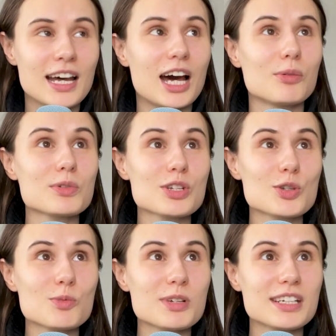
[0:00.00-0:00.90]
I wanted
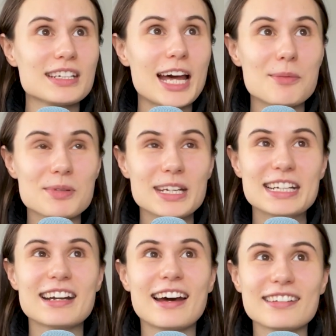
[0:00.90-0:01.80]
to be
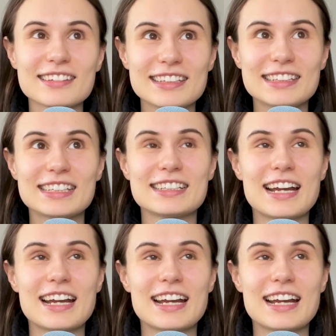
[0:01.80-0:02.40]
happier, healthier,